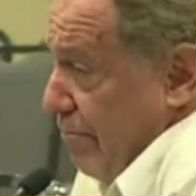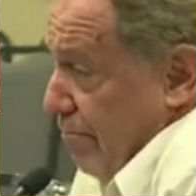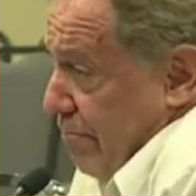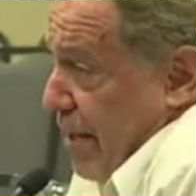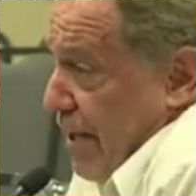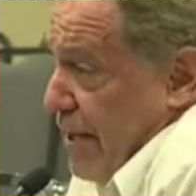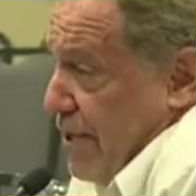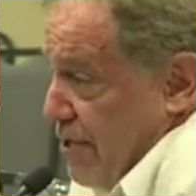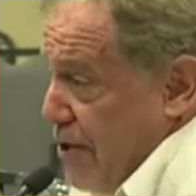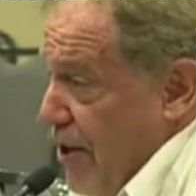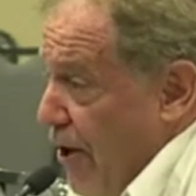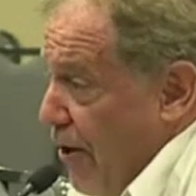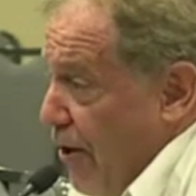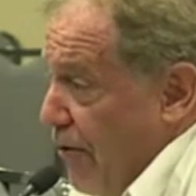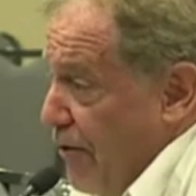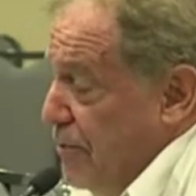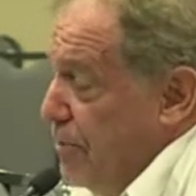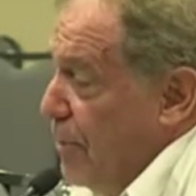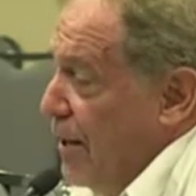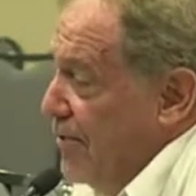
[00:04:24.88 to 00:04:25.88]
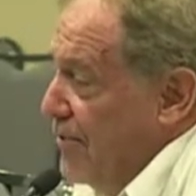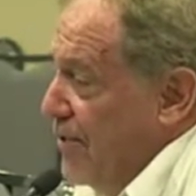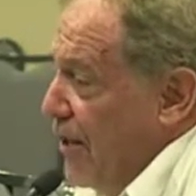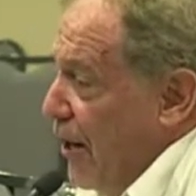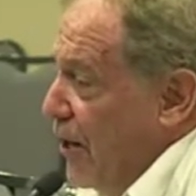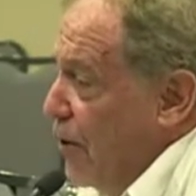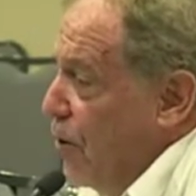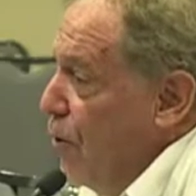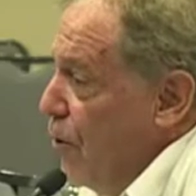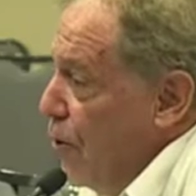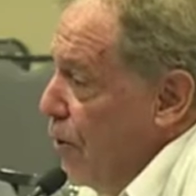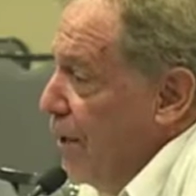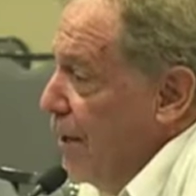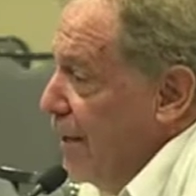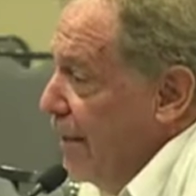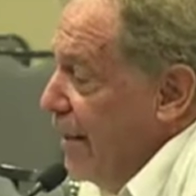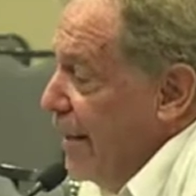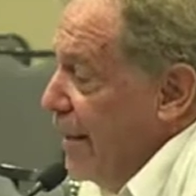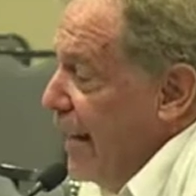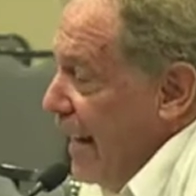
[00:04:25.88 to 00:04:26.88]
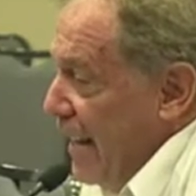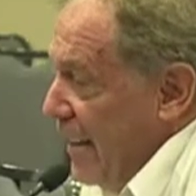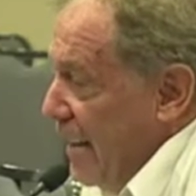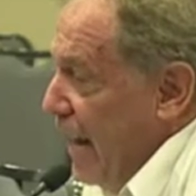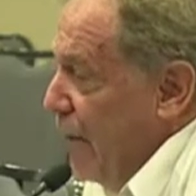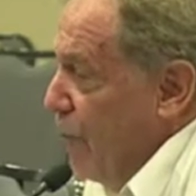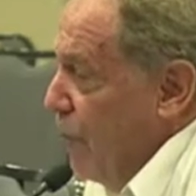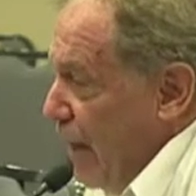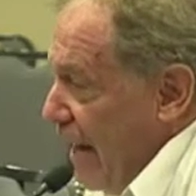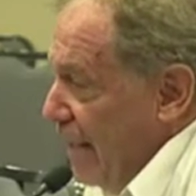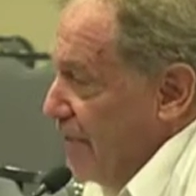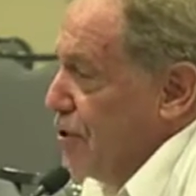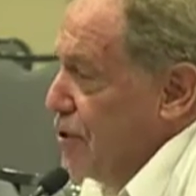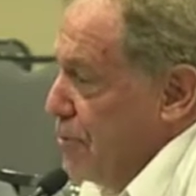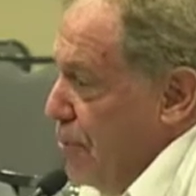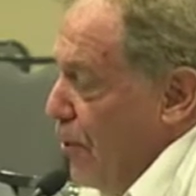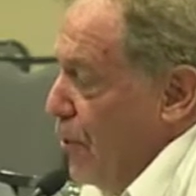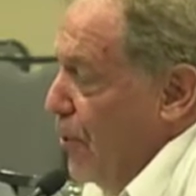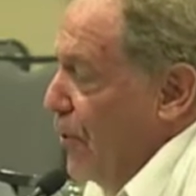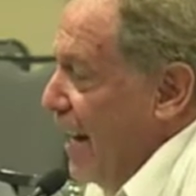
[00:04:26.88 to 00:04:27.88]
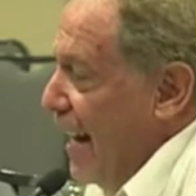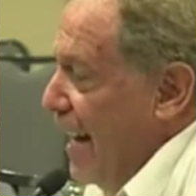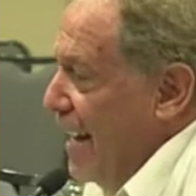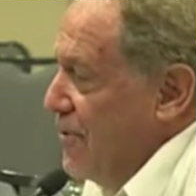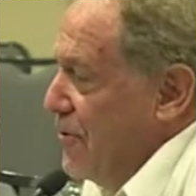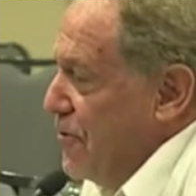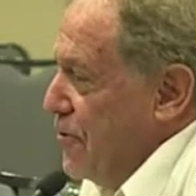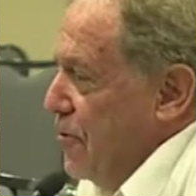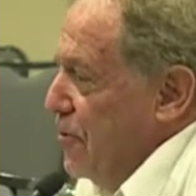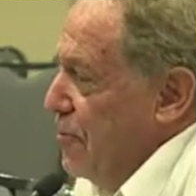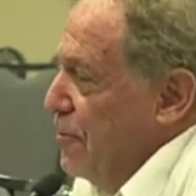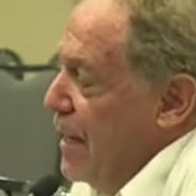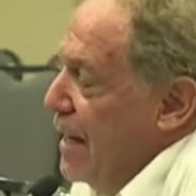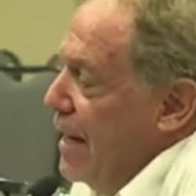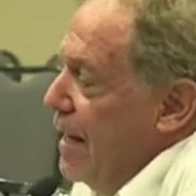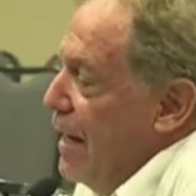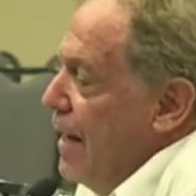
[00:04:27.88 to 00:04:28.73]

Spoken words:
teach her as best I could in that one small classroom.